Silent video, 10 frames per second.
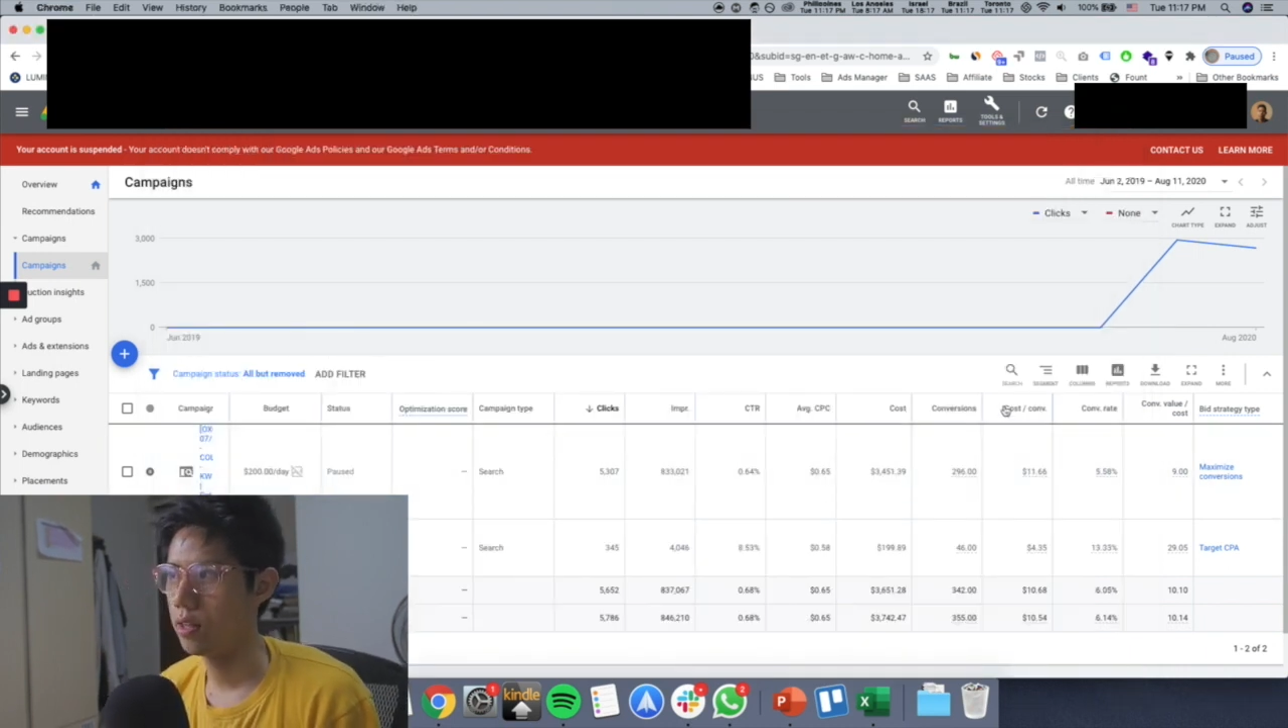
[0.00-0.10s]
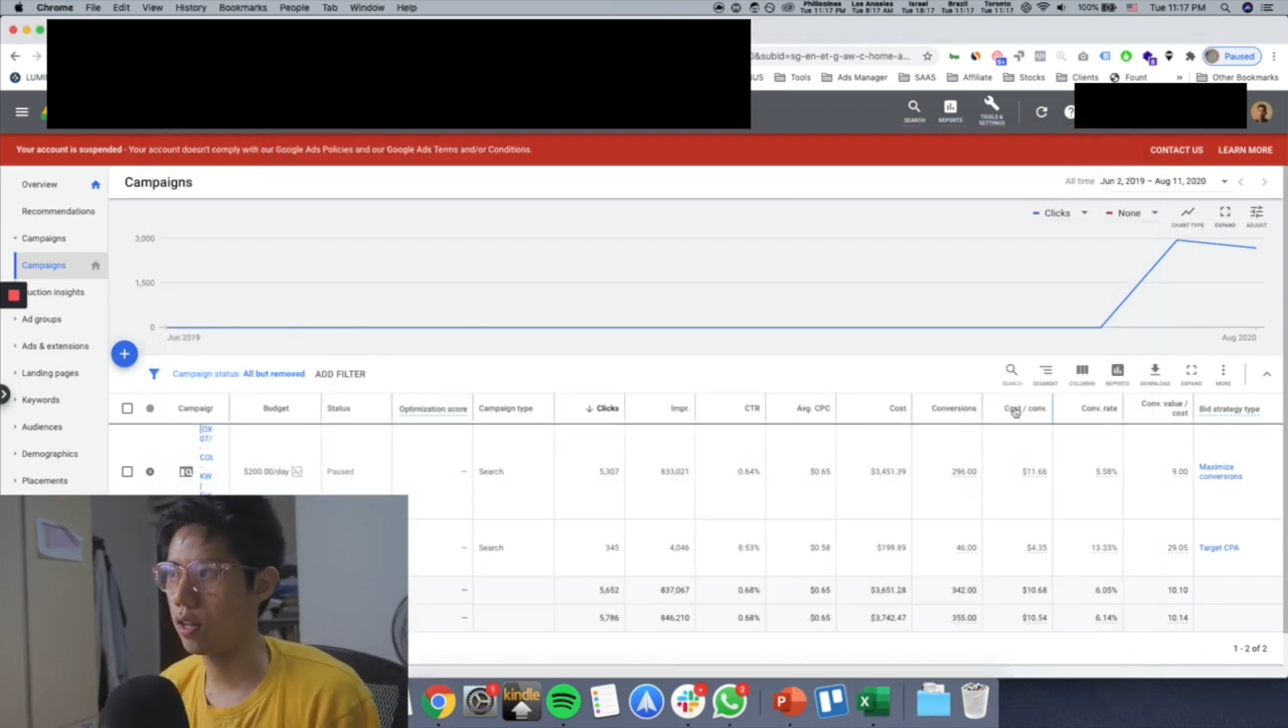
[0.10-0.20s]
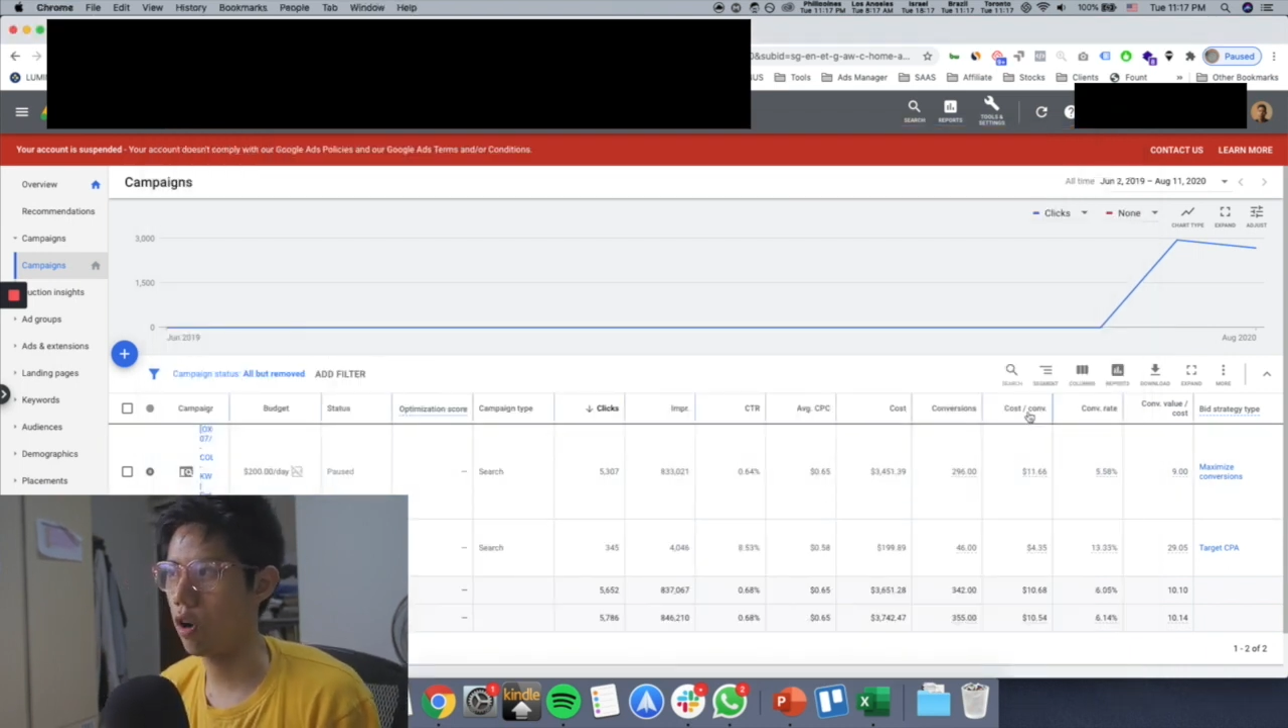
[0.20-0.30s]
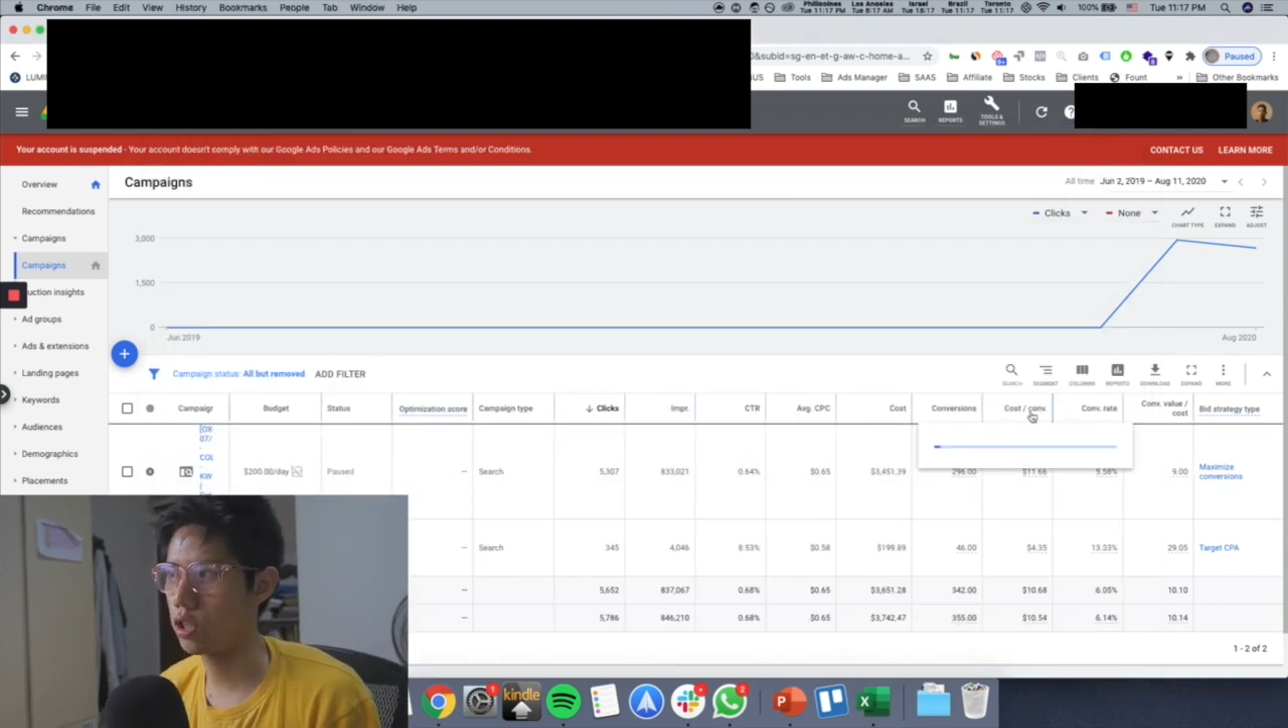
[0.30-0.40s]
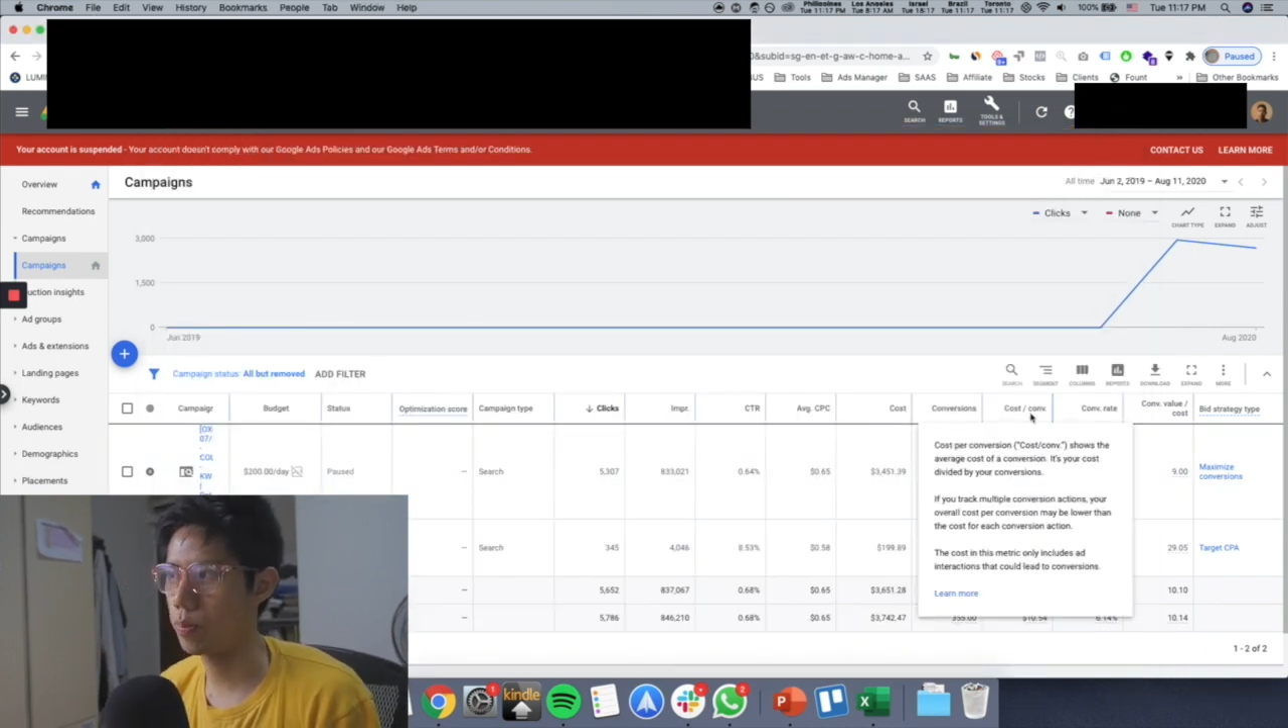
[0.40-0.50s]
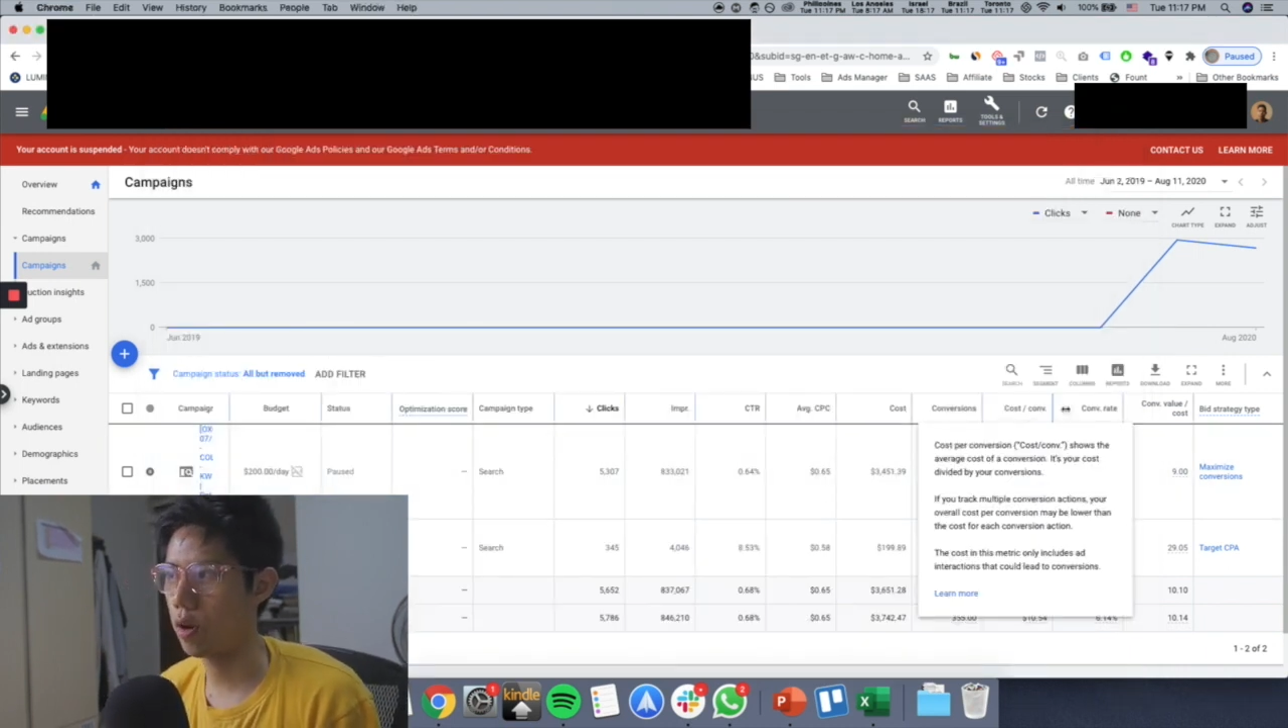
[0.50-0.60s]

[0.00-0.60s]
the cost per